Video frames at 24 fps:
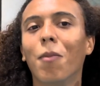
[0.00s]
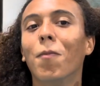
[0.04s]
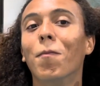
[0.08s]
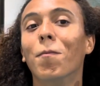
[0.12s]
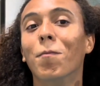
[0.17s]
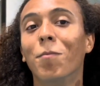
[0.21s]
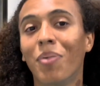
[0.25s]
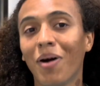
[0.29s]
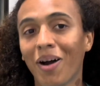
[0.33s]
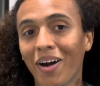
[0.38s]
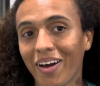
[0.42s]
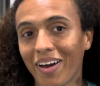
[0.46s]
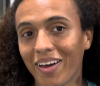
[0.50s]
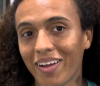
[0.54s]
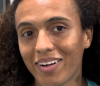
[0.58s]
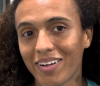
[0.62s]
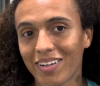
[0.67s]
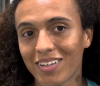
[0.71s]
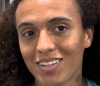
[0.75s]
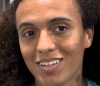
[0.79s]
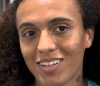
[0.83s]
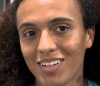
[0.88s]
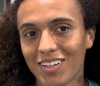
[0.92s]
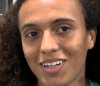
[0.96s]
But
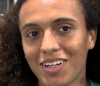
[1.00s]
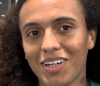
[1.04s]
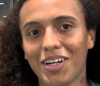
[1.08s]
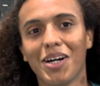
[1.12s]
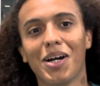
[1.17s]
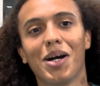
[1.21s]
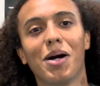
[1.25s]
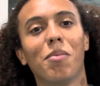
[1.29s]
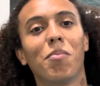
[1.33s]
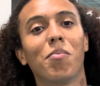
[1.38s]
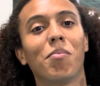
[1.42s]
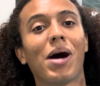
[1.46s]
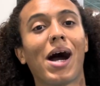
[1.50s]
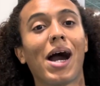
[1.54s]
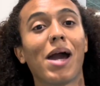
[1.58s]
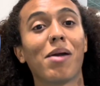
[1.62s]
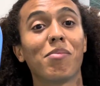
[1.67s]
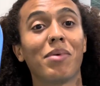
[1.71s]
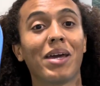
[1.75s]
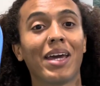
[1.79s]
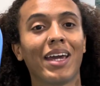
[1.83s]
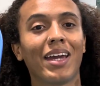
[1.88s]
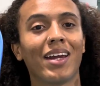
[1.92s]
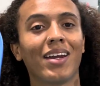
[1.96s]
my
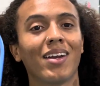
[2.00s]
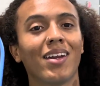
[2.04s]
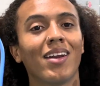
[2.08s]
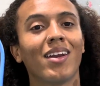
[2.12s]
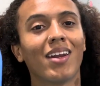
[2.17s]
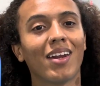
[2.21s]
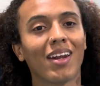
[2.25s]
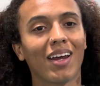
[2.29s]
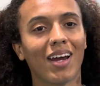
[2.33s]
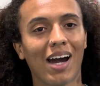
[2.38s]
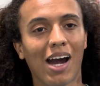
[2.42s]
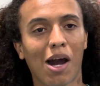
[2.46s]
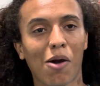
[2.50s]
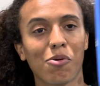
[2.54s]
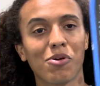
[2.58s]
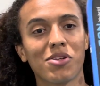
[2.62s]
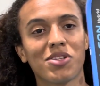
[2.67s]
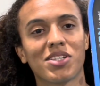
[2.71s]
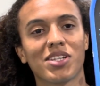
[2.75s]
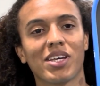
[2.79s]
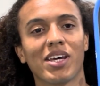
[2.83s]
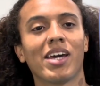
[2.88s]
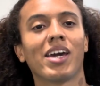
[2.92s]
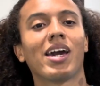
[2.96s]
main, I would
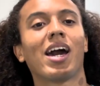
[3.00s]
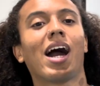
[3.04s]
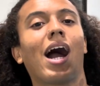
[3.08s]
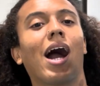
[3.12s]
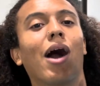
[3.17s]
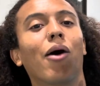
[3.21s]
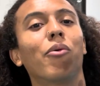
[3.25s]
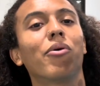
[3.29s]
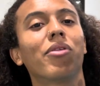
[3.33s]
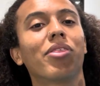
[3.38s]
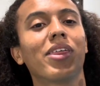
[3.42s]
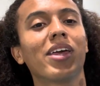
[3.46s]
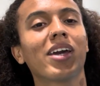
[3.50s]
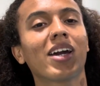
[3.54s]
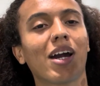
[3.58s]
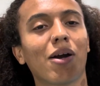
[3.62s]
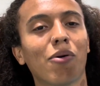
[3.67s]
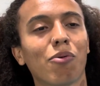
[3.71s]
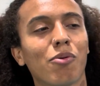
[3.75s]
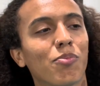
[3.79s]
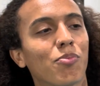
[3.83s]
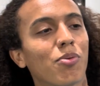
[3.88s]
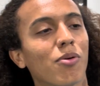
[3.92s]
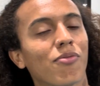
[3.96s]
think I
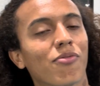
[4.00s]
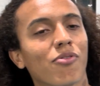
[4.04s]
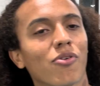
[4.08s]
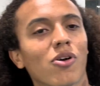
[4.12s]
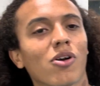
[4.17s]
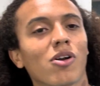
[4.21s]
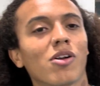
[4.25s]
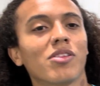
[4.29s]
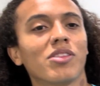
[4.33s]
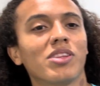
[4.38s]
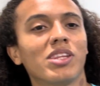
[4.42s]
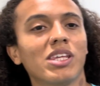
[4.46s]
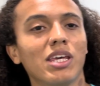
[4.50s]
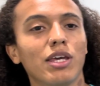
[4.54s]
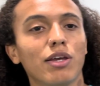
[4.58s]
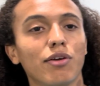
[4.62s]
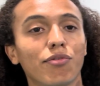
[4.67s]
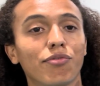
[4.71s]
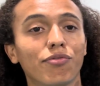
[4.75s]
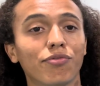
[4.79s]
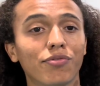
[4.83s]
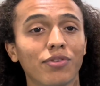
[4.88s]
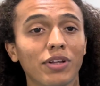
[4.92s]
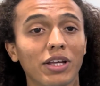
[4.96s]
would prefer the
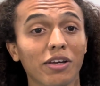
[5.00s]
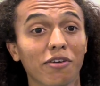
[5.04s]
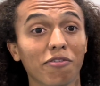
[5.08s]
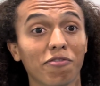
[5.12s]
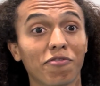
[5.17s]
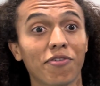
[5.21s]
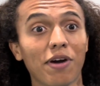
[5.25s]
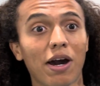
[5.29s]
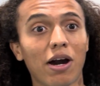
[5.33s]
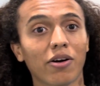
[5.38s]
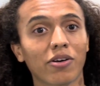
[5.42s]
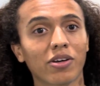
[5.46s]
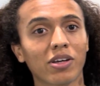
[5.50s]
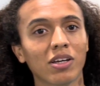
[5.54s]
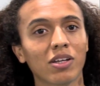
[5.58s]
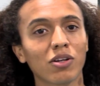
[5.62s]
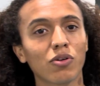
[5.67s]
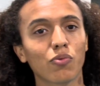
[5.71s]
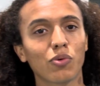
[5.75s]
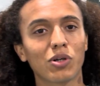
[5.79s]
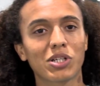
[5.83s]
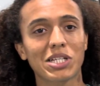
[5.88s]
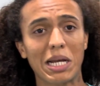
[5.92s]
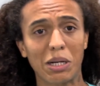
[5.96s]
FLiK Falcon,
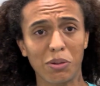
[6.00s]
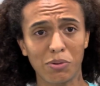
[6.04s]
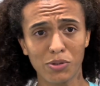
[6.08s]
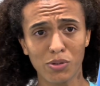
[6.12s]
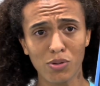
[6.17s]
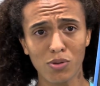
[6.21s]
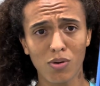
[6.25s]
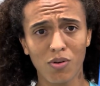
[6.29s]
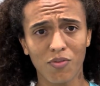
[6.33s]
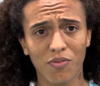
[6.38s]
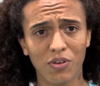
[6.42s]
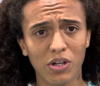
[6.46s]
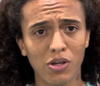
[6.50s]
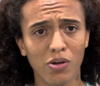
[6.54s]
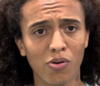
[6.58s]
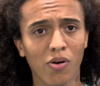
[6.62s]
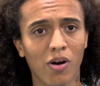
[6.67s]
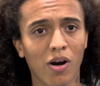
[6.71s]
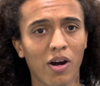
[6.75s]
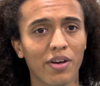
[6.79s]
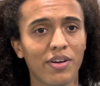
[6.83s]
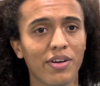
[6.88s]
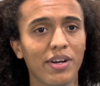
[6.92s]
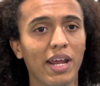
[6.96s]
which I will do a video
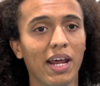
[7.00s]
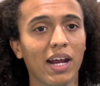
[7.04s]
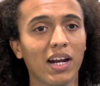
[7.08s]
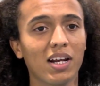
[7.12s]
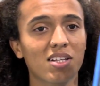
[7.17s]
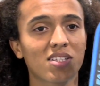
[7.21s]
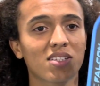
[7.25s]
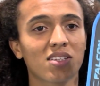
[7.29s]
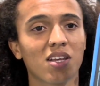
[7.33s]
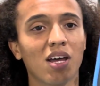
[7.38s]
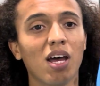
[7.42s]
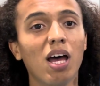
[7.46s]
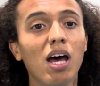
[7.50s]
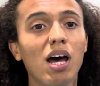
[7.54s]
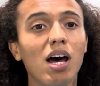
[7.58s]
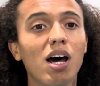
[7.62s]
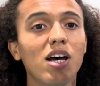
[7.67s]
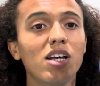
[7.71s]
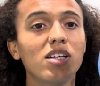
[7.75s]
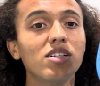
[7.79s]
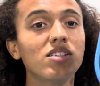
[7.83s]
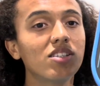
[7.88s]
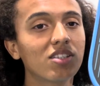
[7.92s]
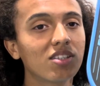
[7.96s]
on next,
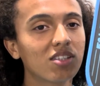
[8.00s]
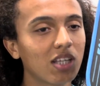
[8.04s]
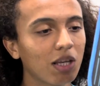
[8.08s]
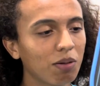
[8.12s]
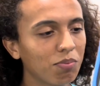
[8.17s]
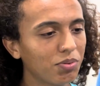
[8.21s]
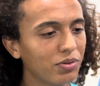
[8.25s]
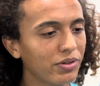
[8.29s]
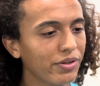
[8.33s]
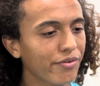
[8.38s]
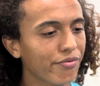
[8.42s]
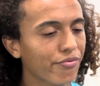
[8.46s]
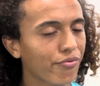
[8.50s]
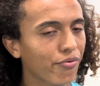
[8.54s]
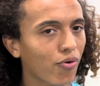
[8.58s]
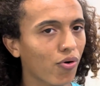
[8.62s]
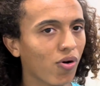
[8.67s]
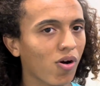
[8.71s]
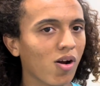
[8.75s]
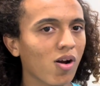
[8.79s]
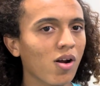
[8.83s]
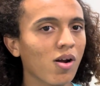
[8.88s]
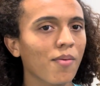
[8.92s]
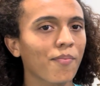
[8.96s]
simply
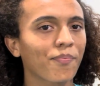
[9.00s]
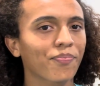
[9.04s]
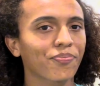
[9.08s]
for